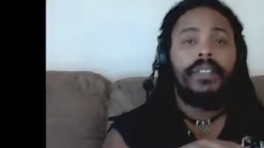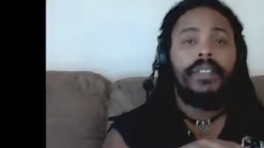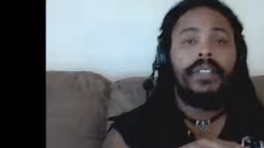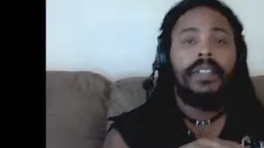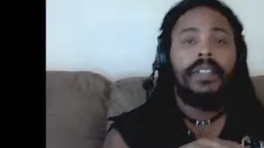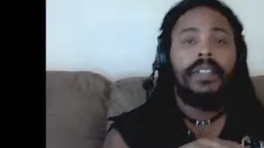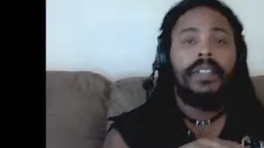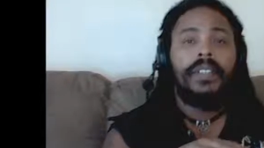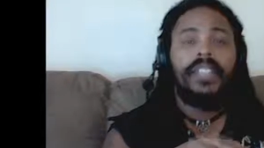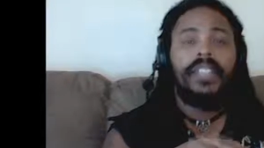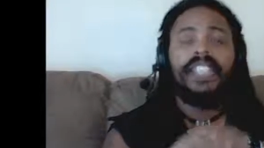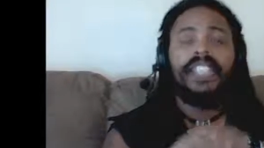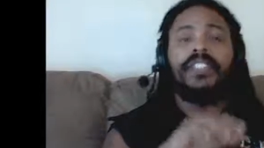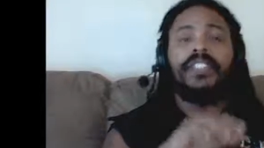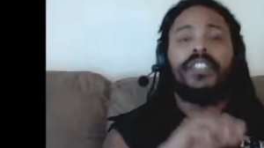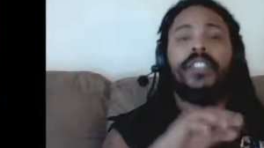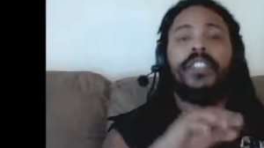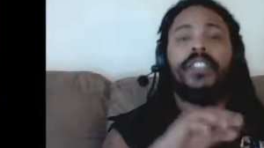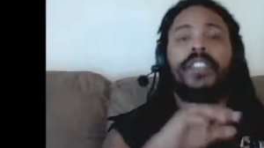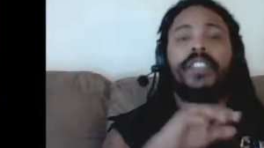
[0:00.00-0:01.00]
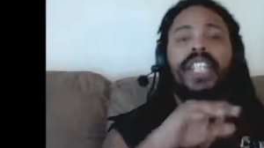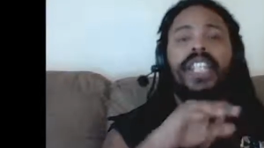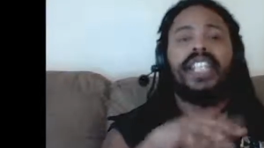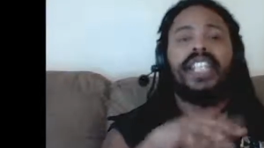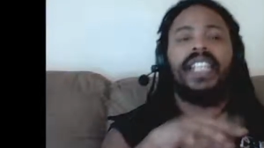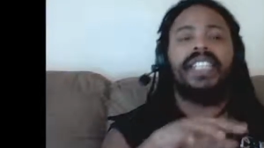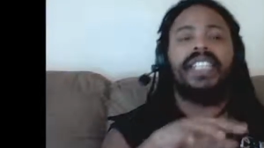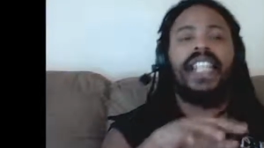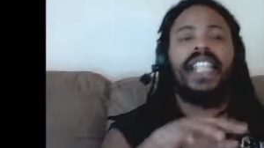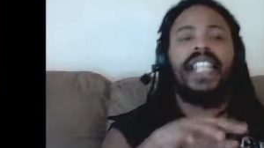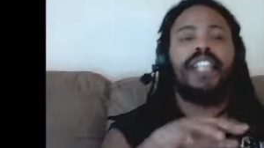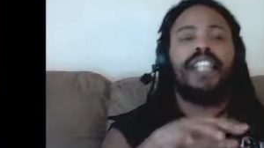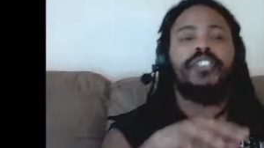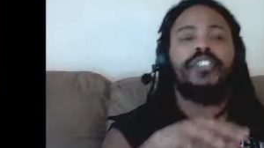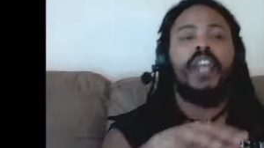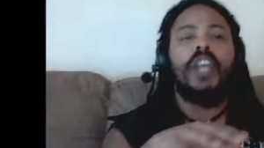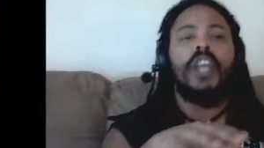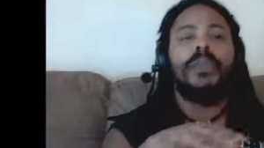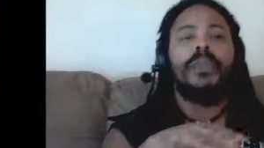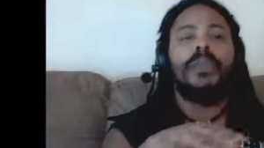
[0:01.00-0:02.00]
These are things that
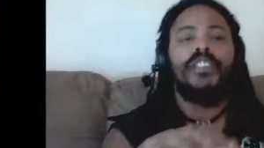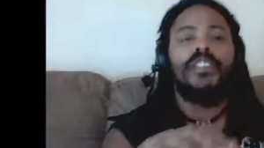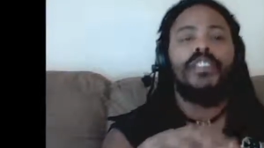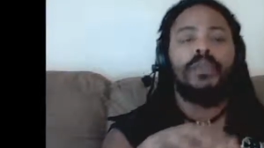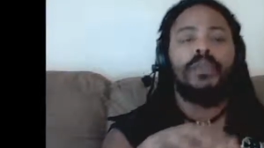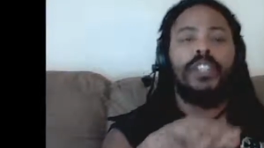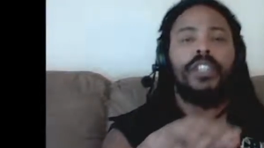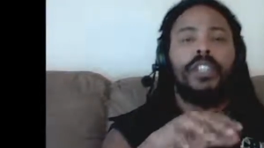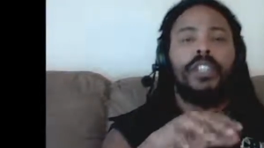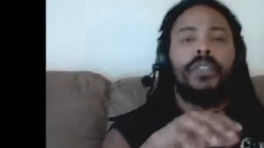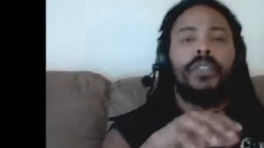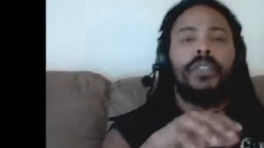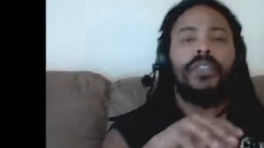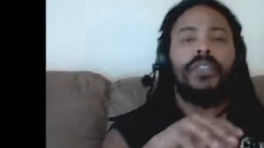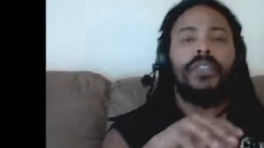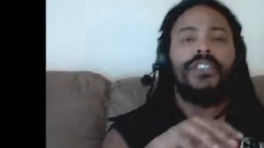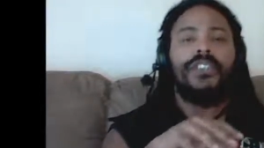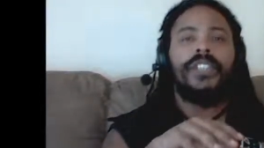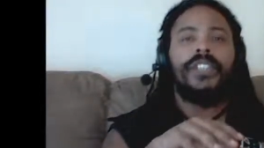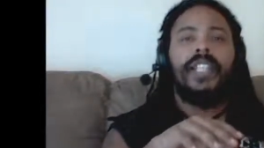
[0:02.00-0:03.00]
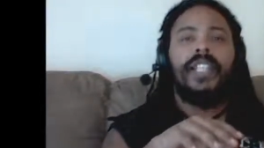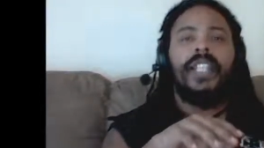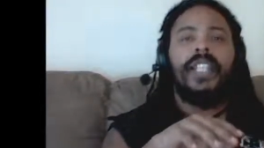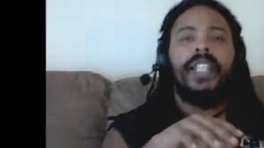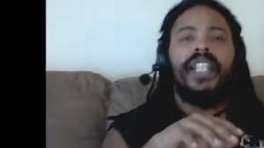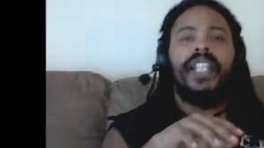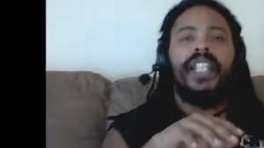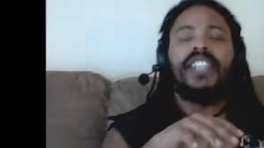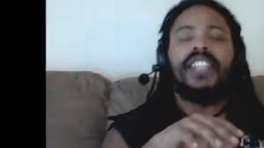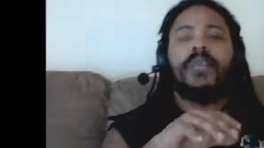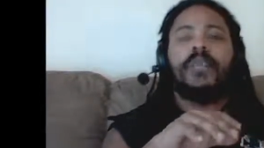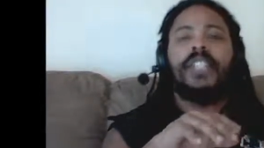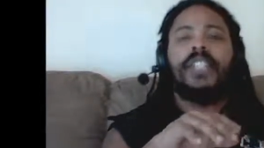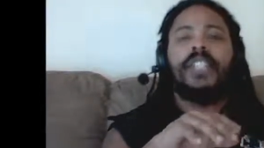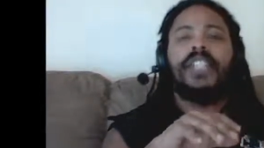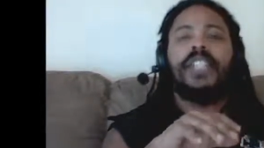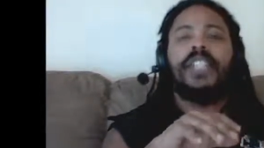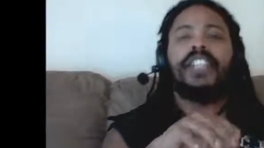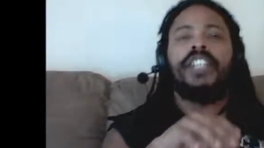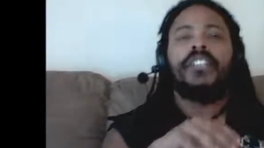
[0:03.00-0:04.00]
shamans would use. That's where you
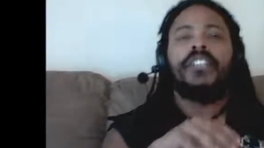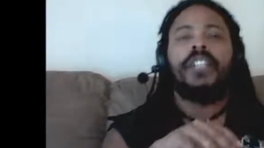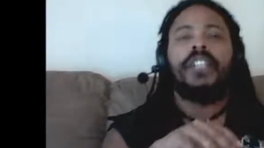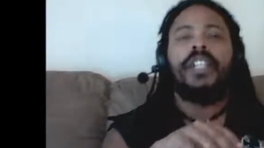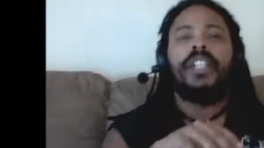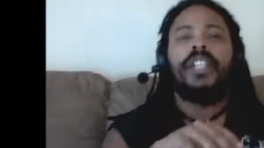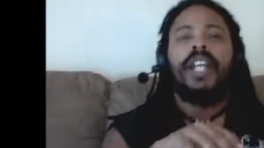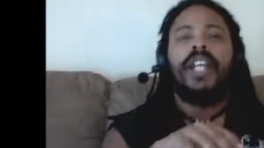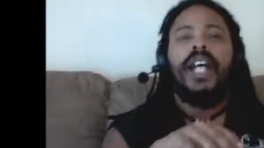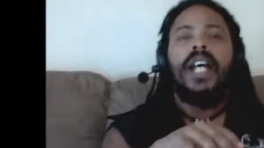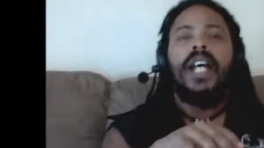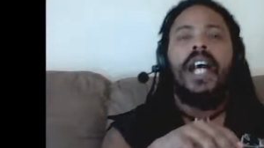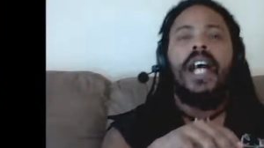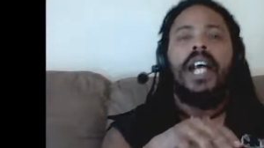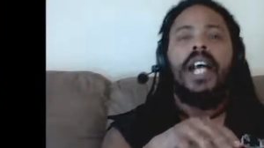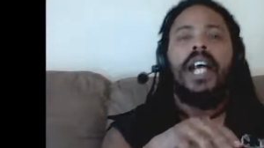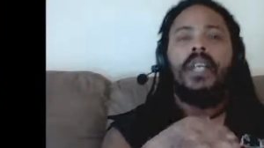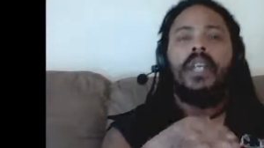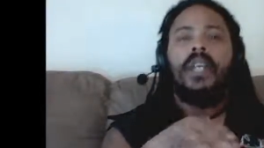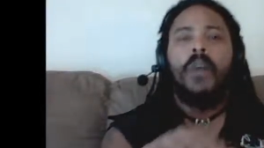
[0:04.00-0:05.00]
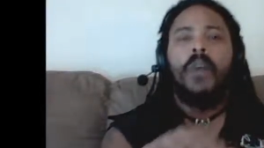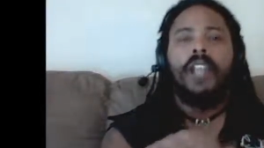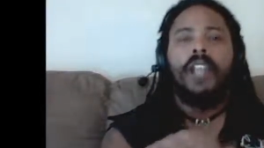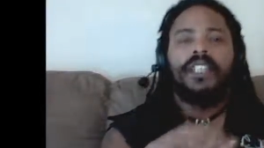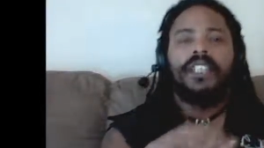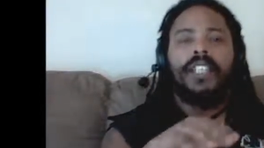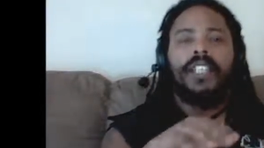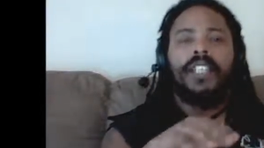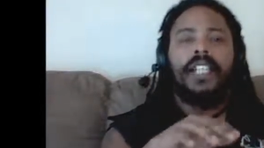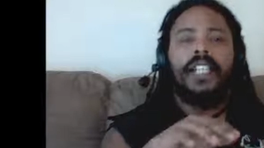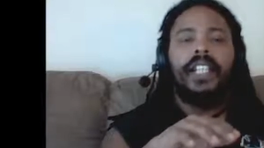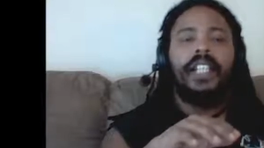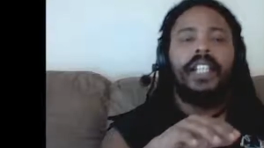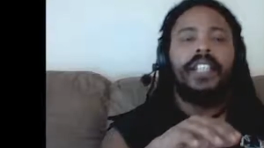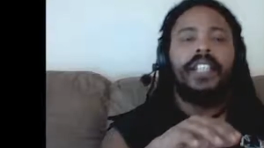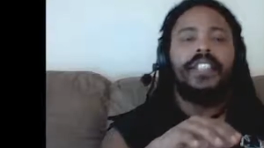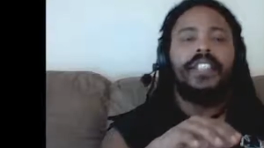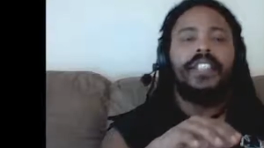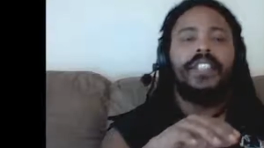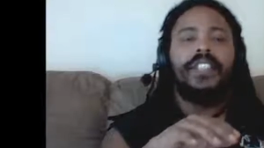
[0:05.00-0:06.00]
get your ayahuasca and
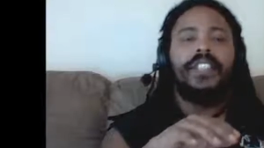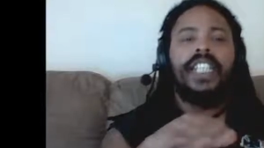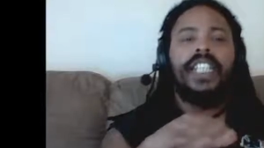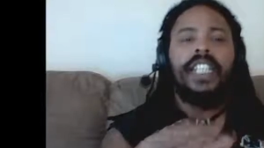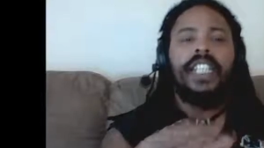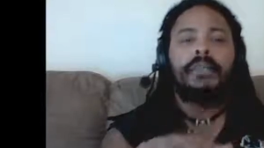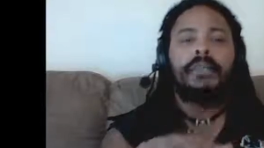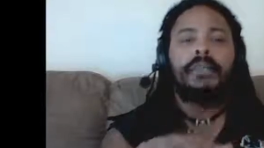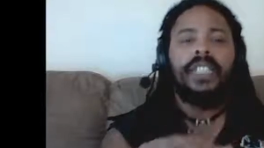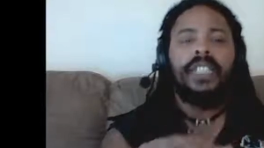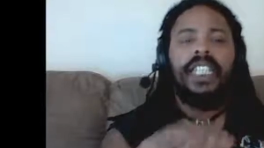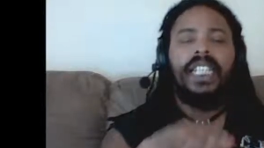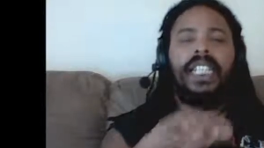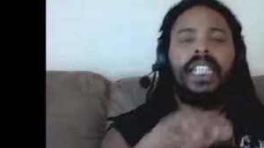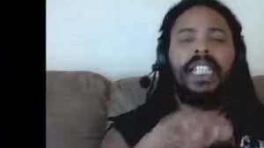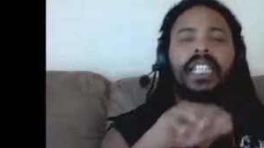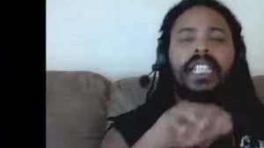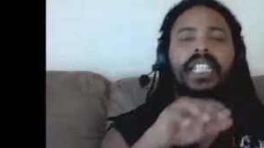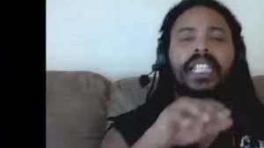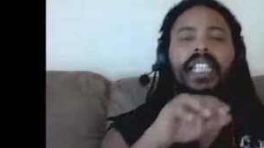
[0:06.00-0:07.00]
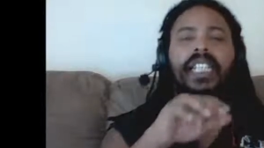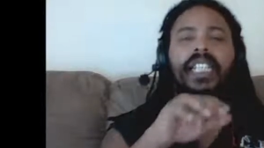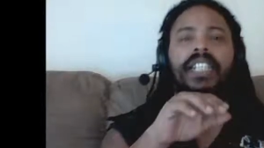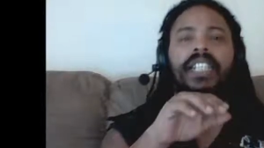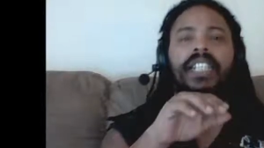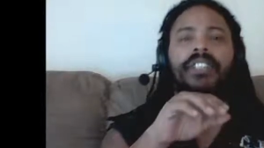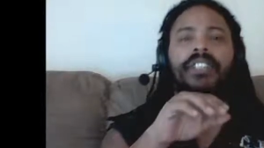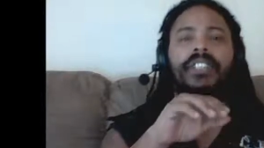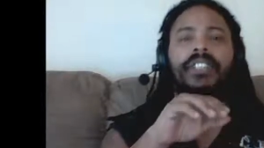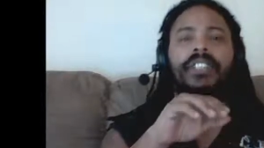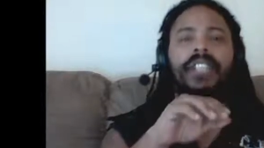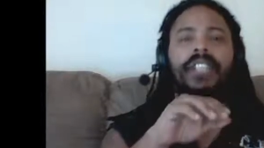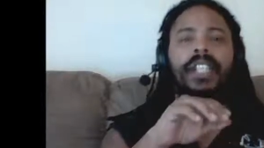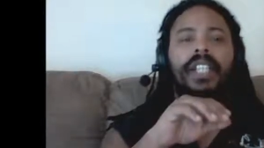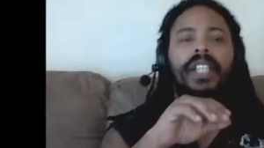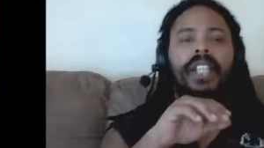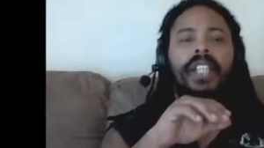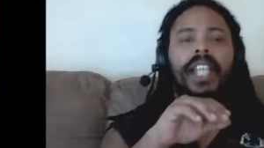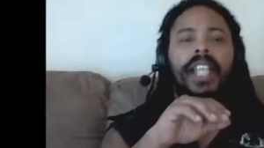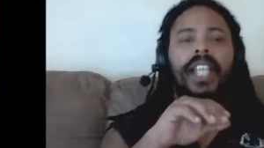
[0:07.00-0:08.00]
your DMT
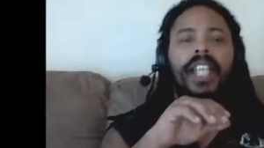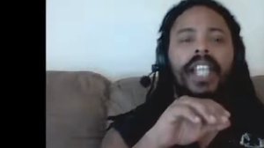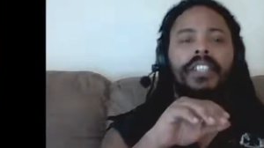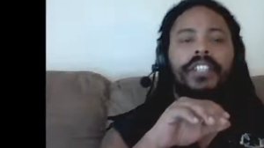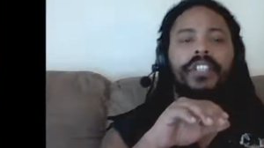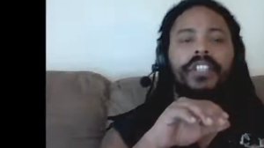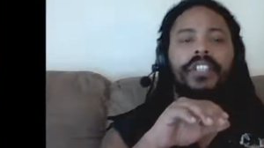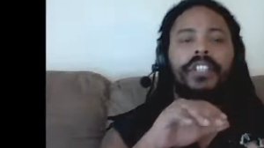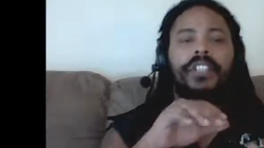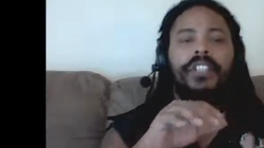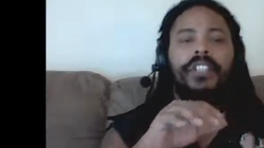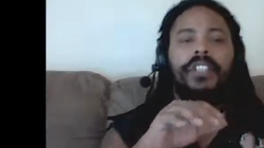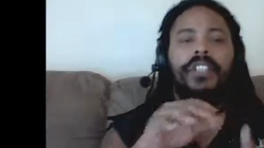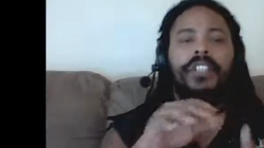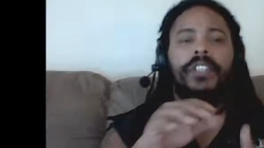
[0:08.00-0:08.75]
and your